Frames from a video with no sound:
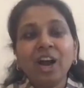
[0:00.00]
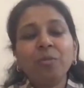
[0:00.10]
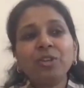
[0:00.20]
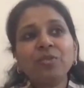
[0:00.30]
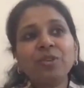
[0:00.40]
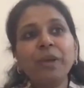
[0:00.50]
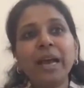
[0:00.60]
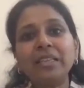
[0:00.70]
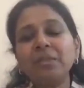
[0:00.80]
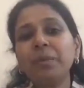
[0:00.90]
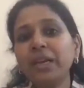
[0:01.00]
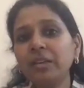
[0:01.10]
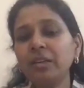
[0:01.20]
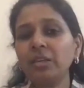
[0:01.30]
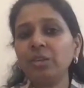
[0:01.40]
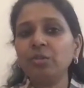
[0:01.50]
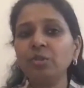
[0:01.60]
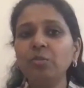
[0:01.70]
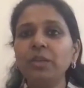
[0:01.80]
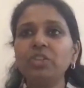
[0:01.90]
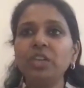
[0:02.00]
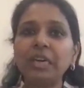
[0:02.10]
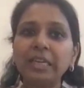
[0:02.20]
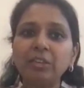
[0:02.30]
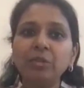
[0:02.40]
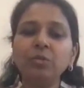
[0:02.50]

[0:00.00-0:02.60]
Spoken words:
How much ever as a parent, you may try